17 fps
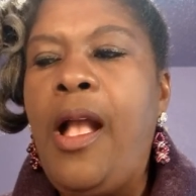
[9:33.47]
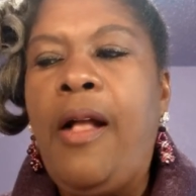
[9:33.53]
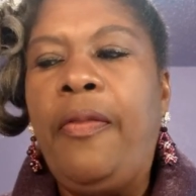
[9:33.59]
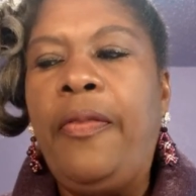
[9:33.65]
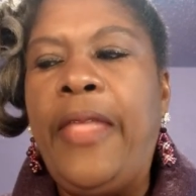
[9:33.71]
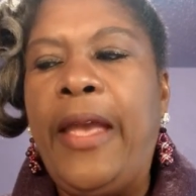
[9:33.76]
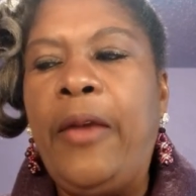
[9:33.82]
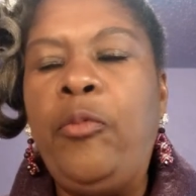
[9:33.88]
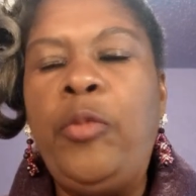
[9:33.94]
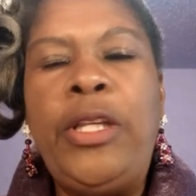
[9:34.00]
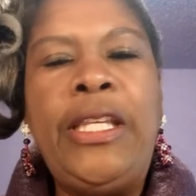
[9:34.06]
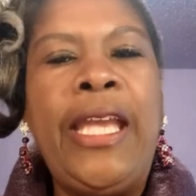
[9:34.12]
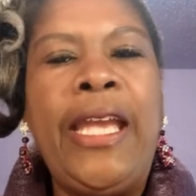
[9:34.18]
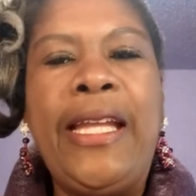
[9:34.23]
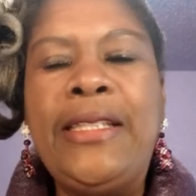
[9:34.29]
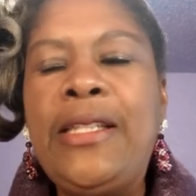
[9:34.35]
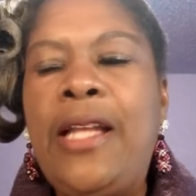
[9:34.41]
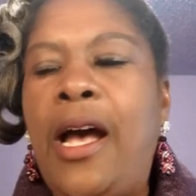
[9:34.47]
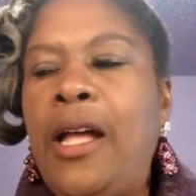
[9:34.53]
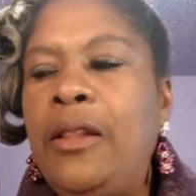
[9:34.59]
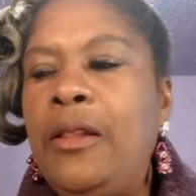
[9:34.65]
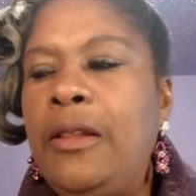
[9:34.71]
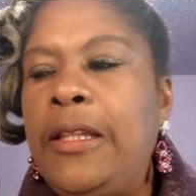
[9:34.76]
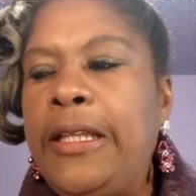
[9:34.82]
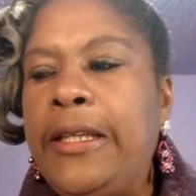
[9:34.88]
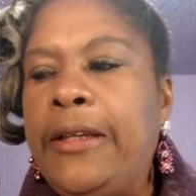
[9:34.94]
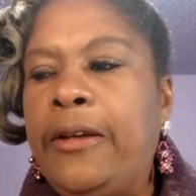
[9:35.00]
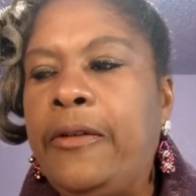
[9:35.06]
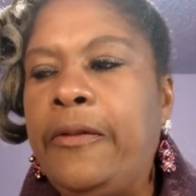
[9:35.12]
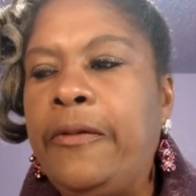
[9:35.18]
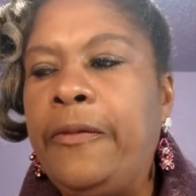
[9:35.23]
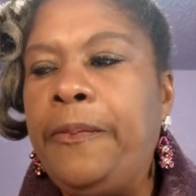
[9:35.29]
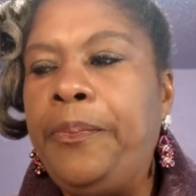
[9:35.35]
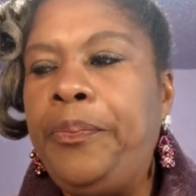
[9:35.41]
that we cannot live,
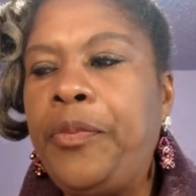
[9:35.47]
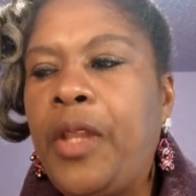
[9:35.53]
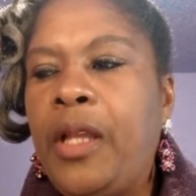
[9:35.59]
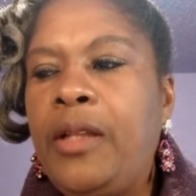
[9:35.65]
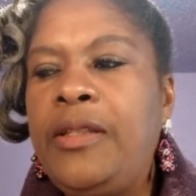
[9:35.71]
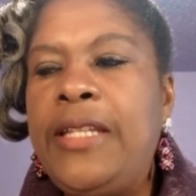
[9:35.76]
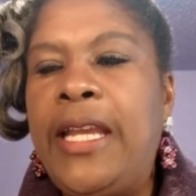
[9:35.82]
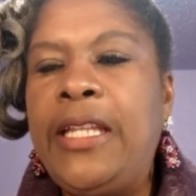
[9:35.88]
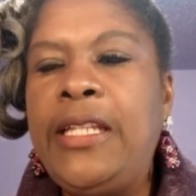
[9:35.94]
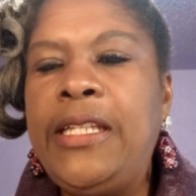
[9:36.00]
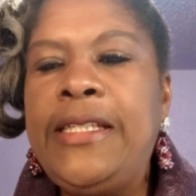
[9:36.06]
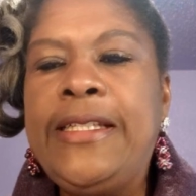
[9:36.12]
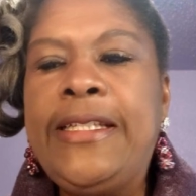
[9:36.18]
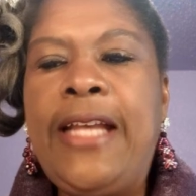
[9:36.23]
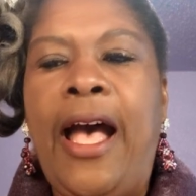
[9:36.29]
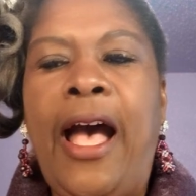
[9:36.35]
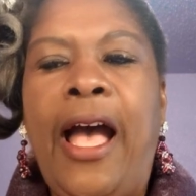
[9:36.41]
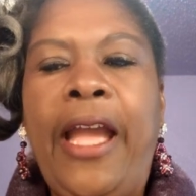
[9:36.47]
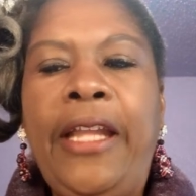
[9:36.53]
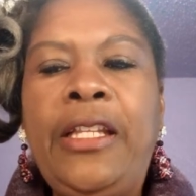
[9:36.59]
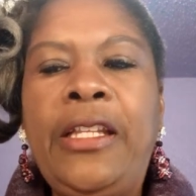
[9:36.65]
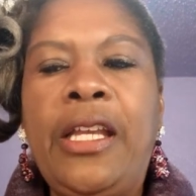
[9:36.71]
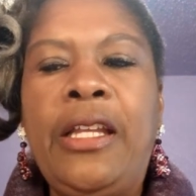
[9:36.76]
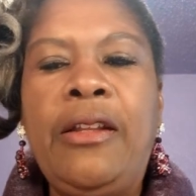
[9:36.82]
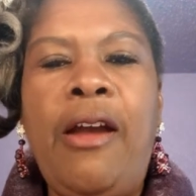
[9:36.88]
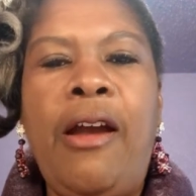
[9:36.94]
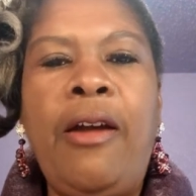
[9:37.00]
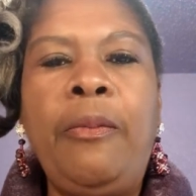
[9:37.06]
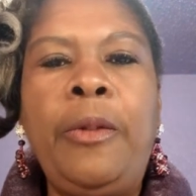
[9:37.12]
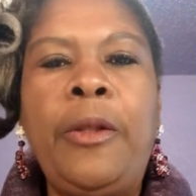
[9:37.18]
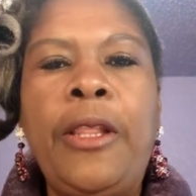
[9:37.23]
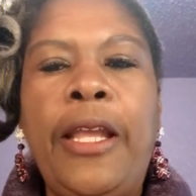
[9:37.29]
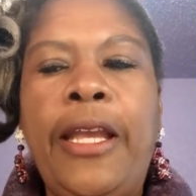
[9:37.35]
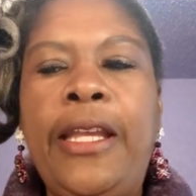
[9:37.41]
that he died in our
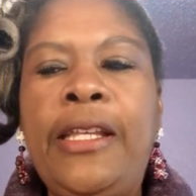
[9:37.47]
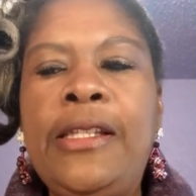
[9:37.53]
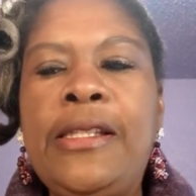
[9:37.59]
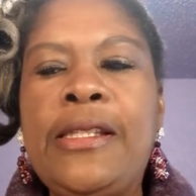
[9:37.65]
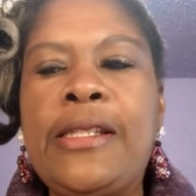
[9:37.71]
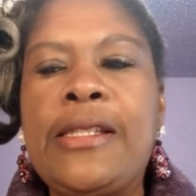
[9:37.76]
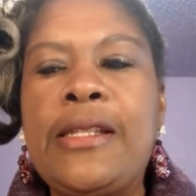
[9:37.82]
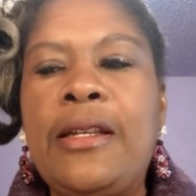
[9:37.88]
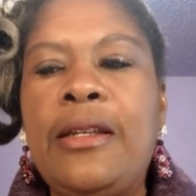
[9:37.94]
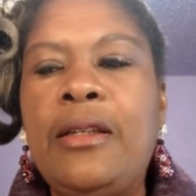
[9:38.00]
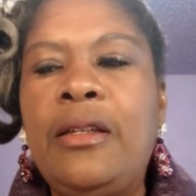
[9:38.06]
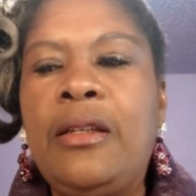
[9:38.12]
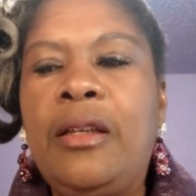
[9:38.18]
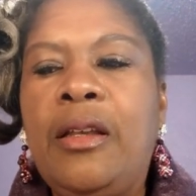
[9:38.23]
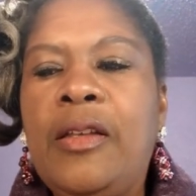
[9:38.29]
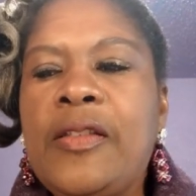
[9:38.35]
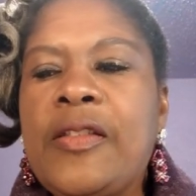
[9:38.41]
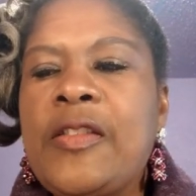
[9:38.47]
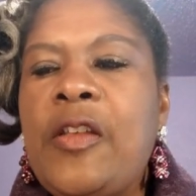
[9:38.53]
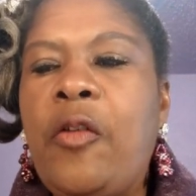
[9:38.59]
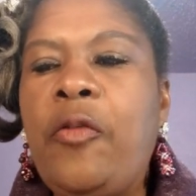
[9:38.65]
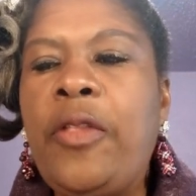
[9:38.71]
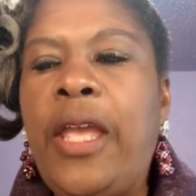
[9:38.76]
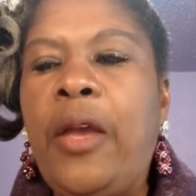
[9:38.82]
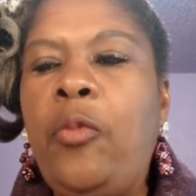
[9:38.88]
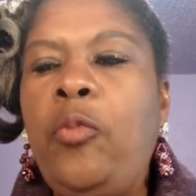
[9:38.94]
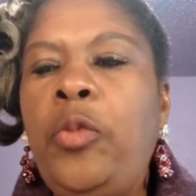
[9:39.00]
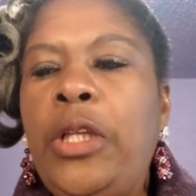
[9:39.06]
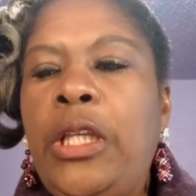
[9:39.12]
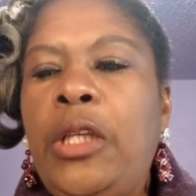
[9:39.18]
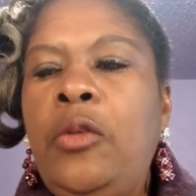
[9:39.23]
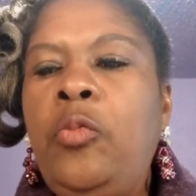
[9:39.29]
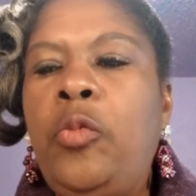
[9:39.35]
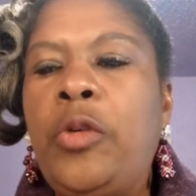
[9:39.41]
place so that
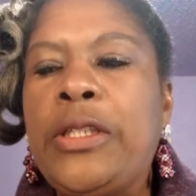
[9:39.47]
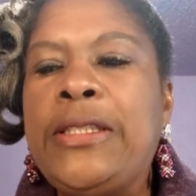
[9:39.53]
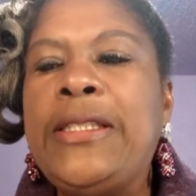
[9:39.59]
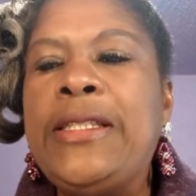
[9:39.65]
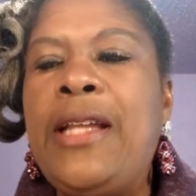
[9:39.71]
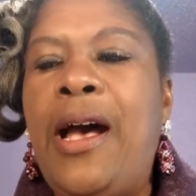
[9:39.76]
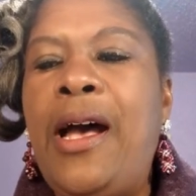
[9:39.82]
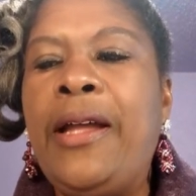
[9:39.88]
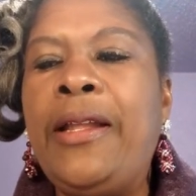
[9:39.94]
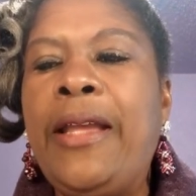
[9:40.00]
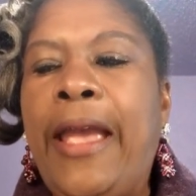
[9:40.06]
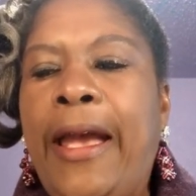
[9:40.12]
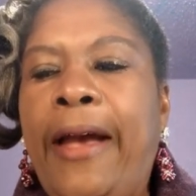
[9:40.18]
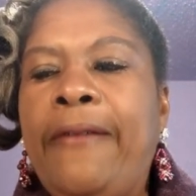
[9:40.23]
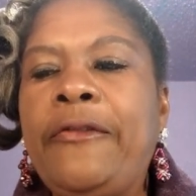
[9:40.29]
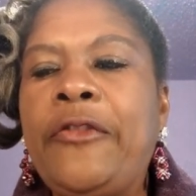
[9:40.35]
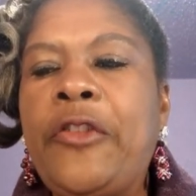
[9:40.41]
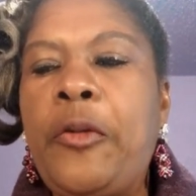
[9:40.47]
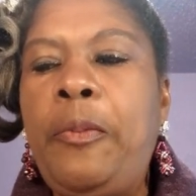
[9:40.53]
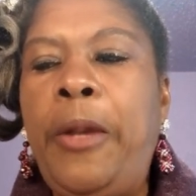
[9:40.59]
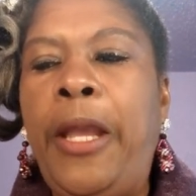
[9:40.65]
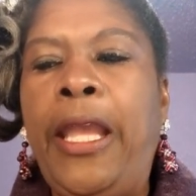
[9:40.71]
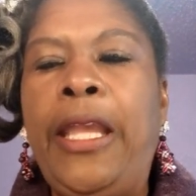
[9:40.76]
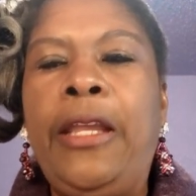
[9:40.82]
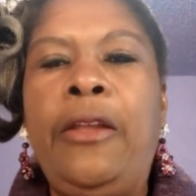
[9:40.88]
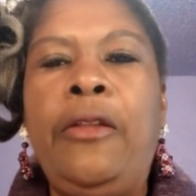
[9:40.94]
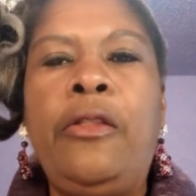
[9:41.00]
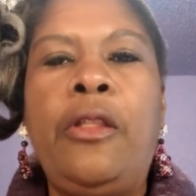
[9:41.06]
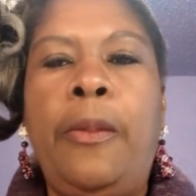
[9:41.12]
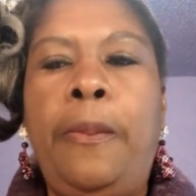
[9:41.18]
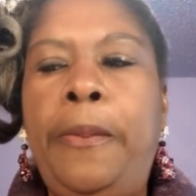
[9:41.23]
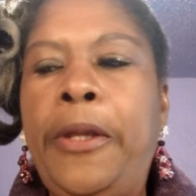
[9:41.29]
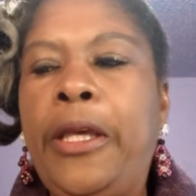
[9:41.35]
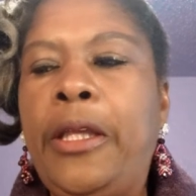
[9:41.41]
we would not have to pay the
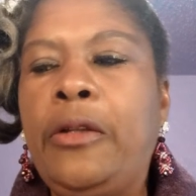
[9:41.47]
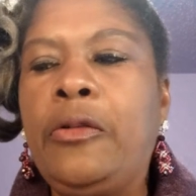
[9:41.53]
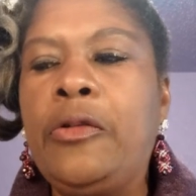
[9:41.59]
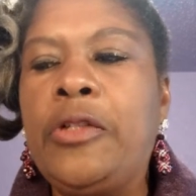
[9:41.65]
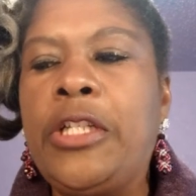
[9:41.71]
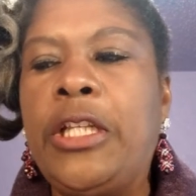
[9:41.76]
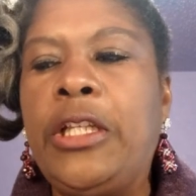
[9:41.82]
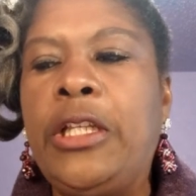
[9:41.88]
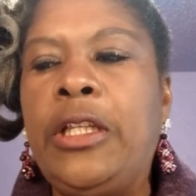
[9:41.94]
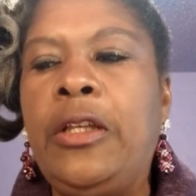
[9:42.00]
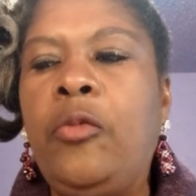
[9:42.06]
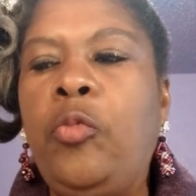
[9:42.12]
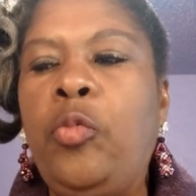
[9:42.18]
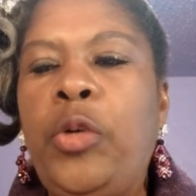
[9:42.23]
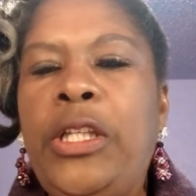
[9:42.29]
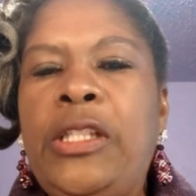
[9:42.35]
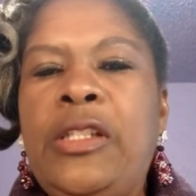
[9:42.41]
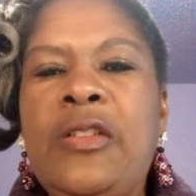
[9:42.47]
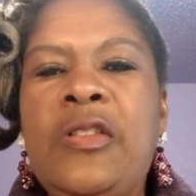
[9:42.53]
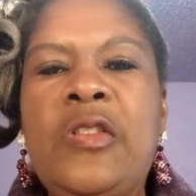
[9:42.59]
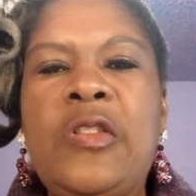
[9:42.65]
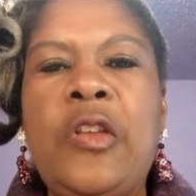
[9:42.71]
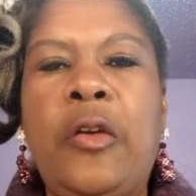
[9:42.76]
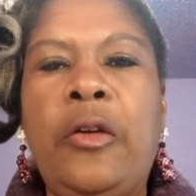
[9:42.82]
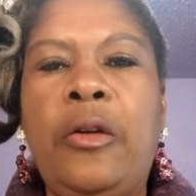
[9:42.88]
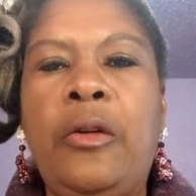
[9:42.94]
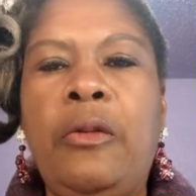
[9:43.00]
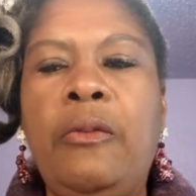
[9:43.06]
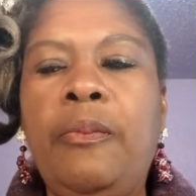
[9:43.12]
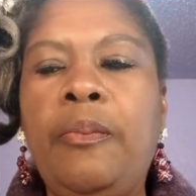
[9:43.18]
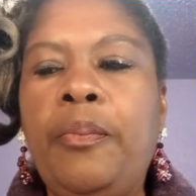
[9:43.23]
penalty we deserve.